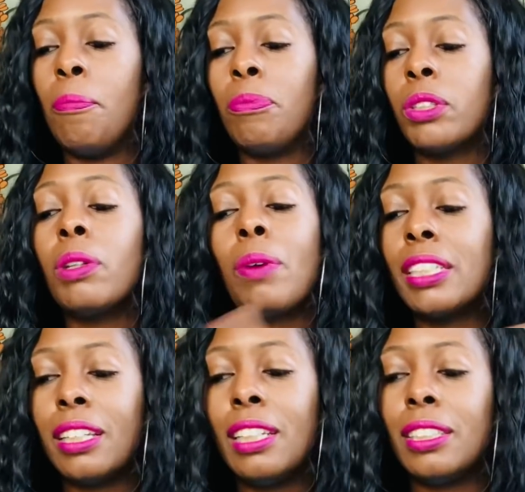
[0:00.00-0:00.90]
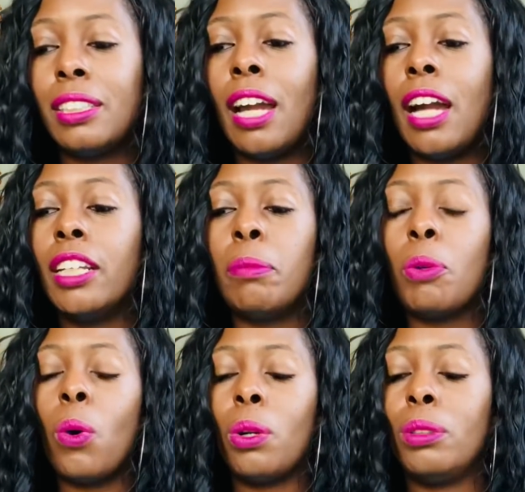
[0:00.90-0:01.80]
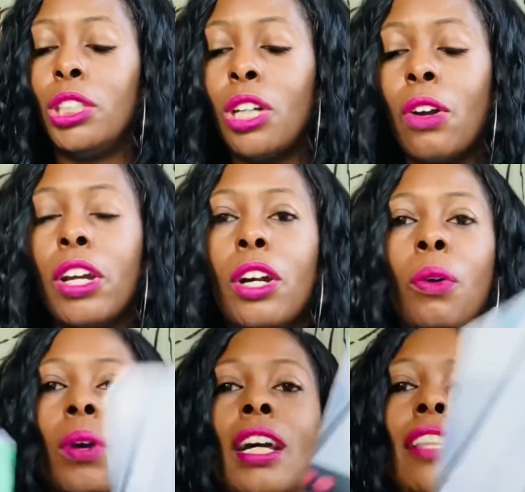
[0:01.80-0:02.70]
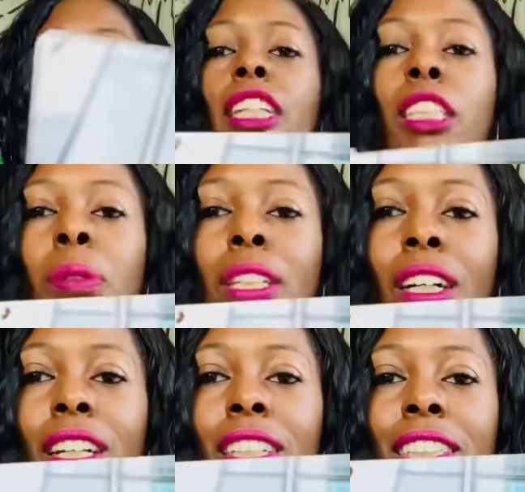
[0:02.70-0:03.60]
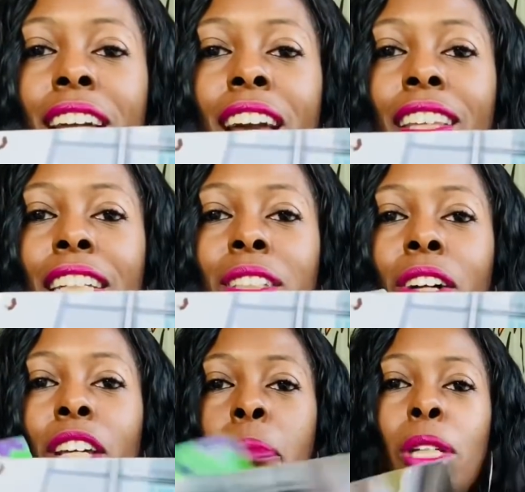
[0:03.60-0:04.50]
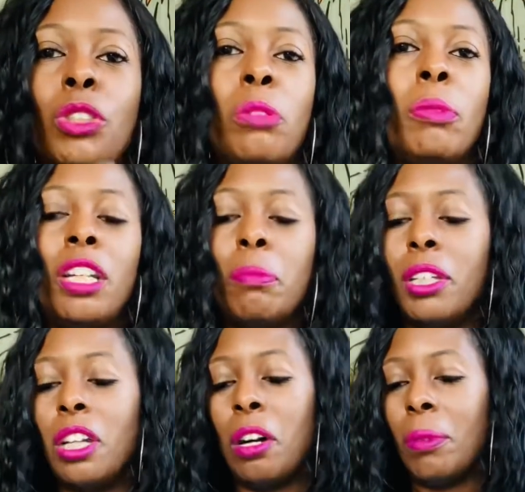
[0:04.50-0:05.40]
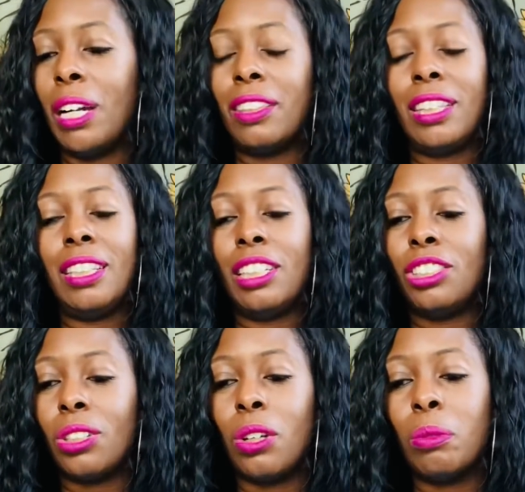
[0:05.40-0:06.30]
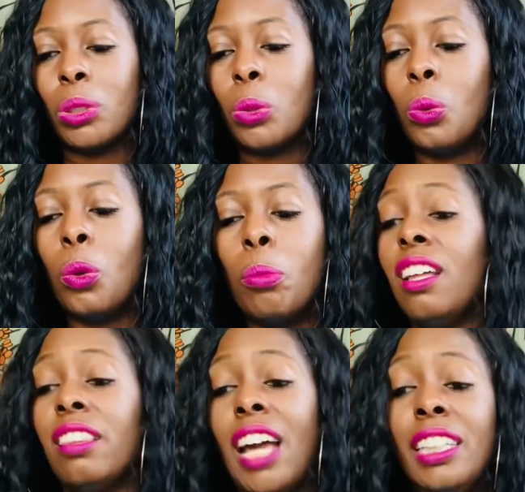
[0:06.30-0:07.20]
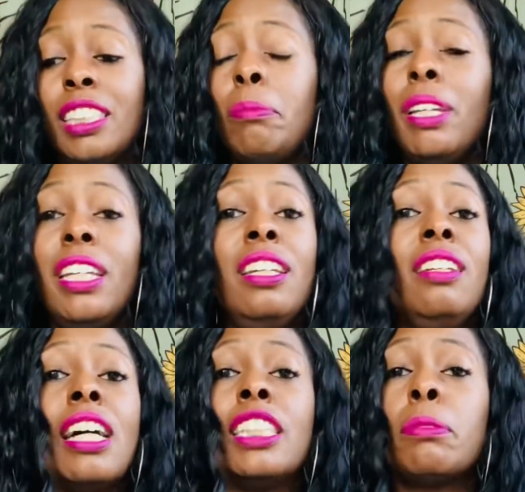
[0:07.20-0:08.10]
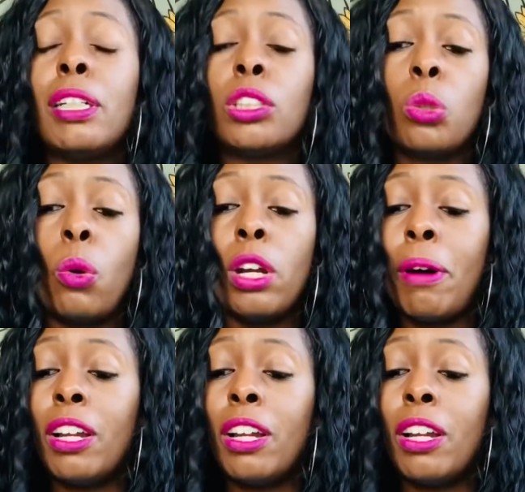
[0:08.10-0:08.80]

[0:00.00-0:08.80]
so anyway, I said that to say I ended up going on TRL, and I think it's because they saw that picture of me and Eminem, and I think they just thought it was cool. But that's me. That's my story about